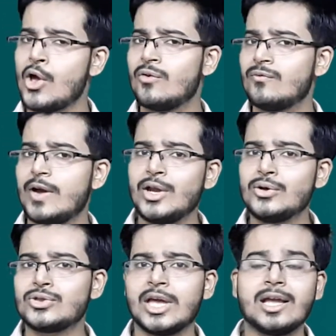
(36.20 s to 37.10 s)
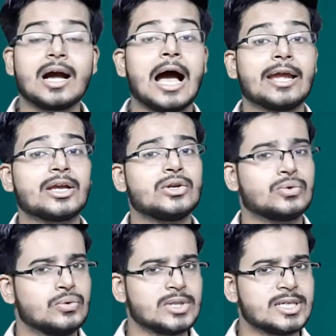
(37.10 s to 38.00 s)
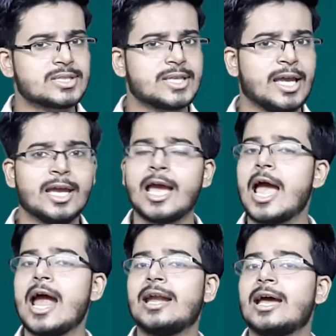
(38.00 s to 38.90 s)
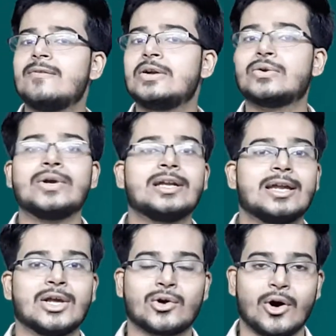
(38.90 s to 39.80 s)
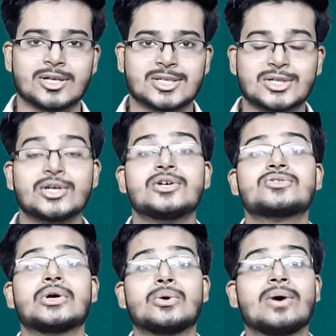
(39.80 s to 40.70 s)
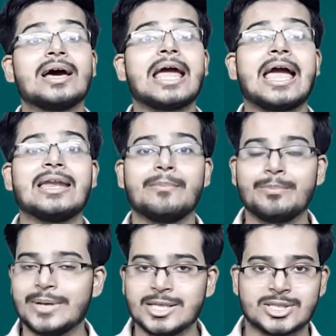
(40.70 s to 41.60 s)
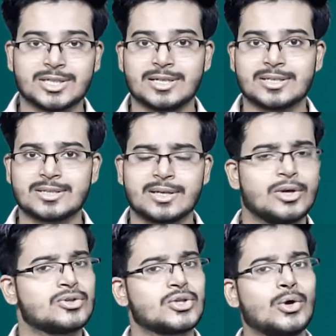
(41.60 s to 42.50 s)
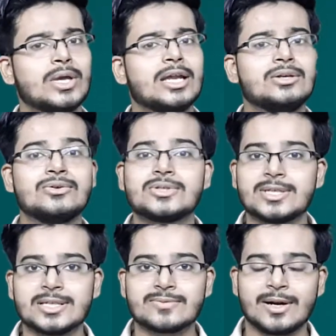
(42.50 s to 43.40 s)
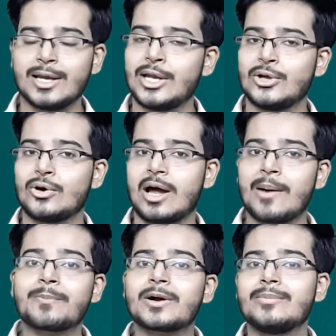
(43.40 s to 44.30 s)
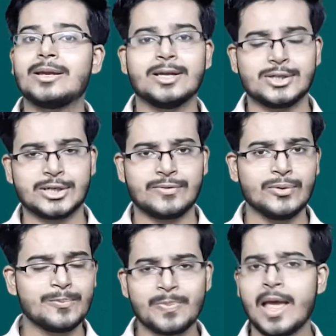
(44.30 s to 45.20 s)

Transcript: When you think, I can do this thing and I will do it any cost. So you are an ambitious. So you can use this word in your upcoming interview.